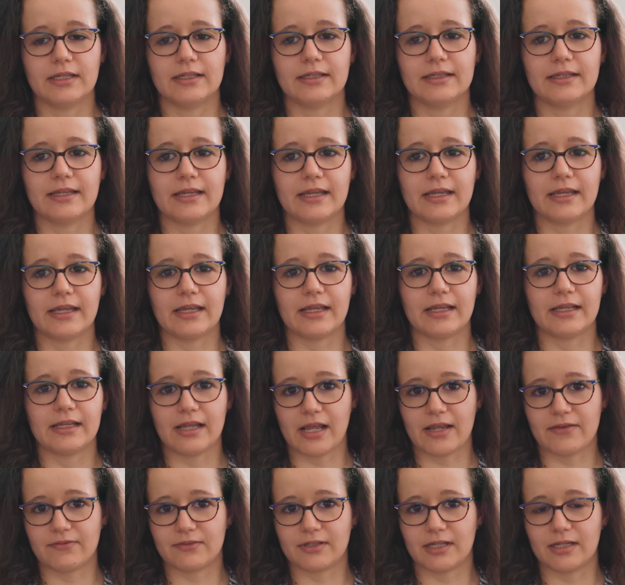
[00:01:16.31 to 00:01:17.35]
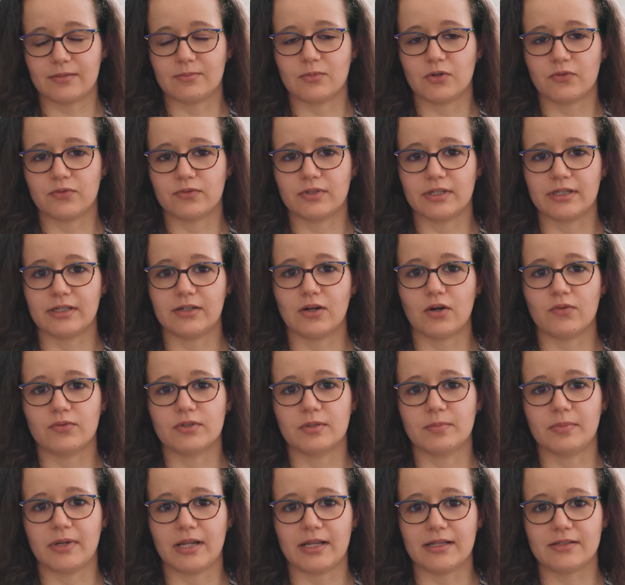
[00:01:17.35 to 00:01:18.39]
the lifetime of the of
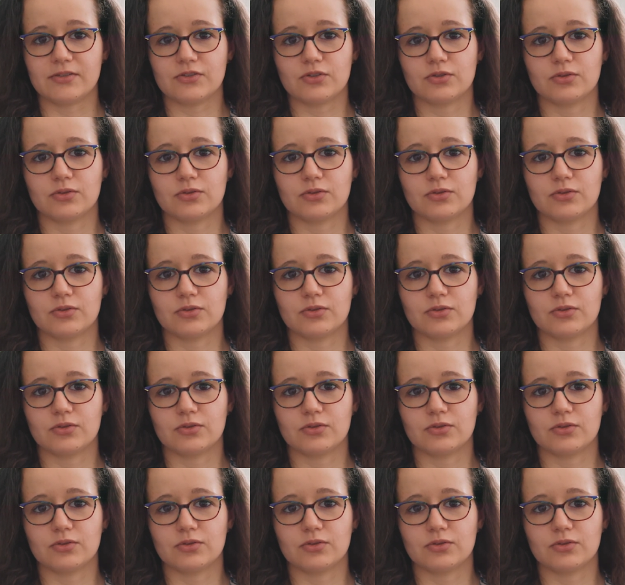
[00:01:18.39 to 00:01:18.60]
the plant,